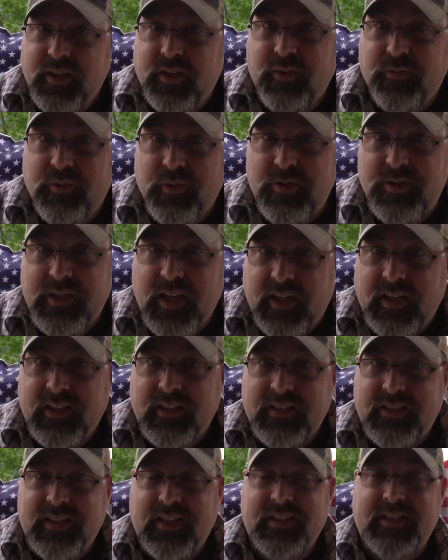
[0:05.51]
you for
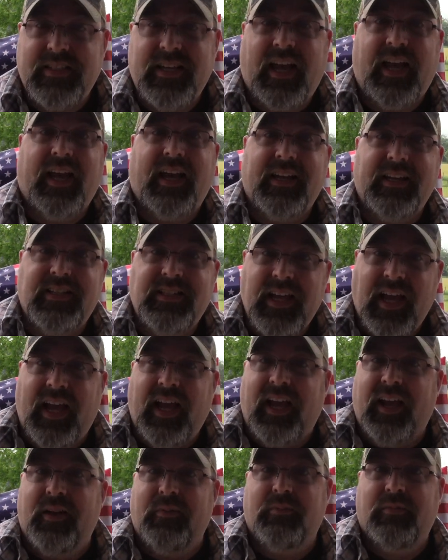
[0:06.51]
setting aside
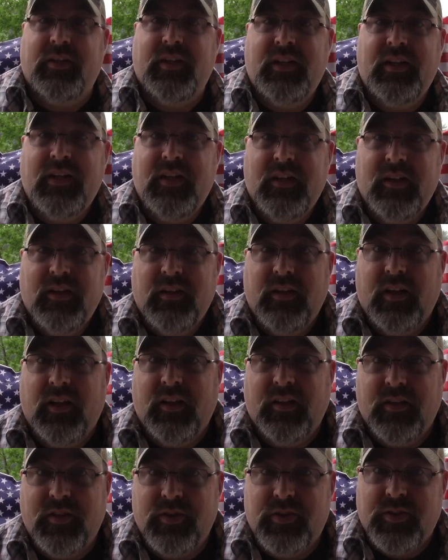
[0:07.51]
time
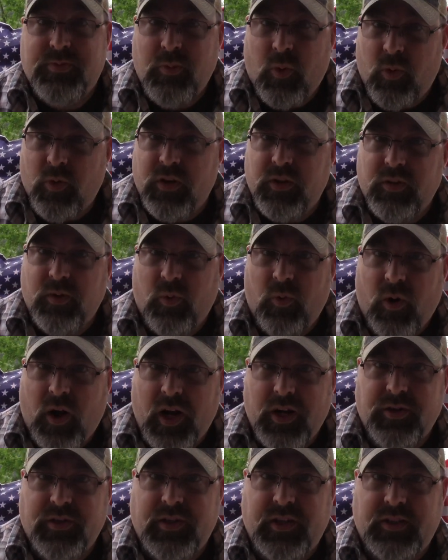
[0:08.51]
this morning to
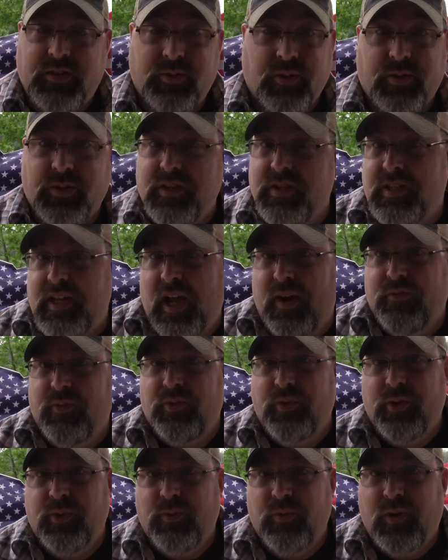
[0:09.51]
watch this, or this
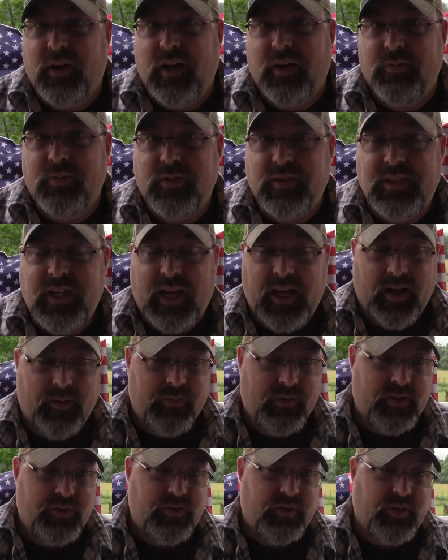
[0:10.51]
afternoon, whatever time
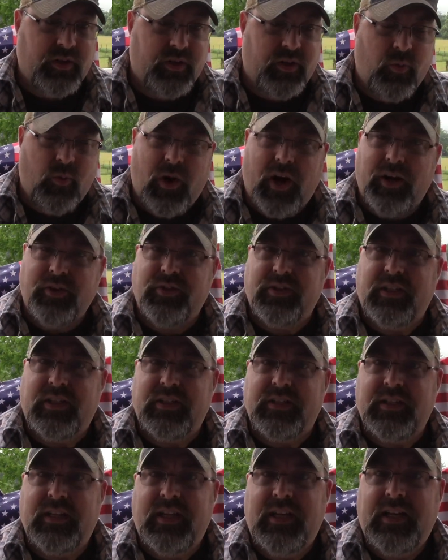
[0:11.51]
that you're going to watch
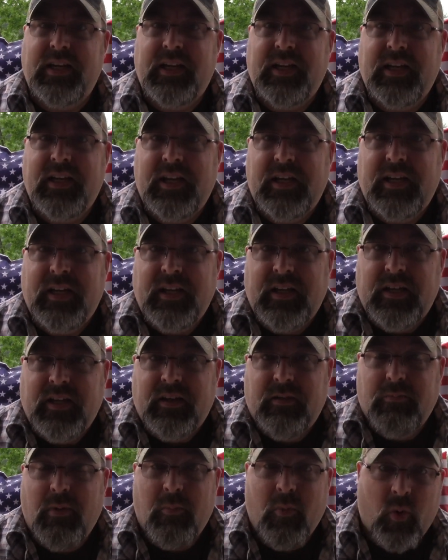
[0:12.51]
this.
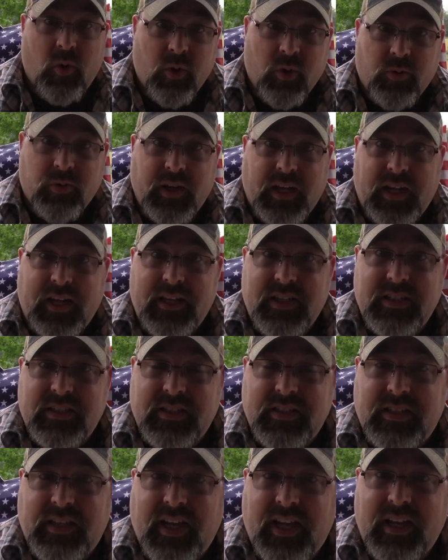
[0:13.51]
Memorial Day is
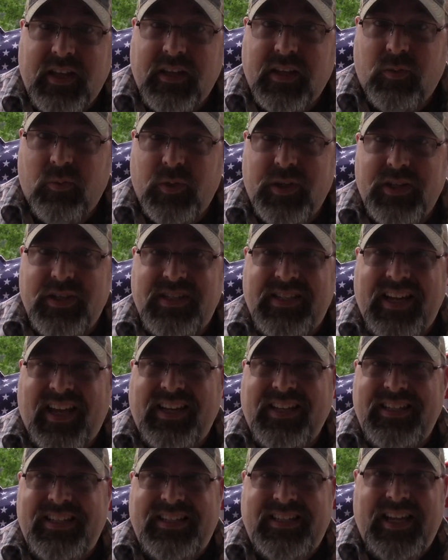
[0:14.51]
a day that we set
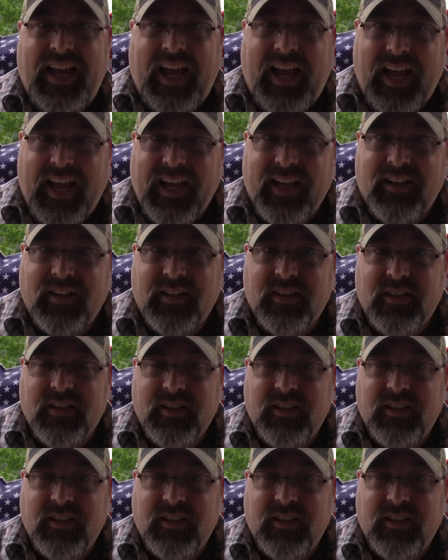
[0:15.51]
aside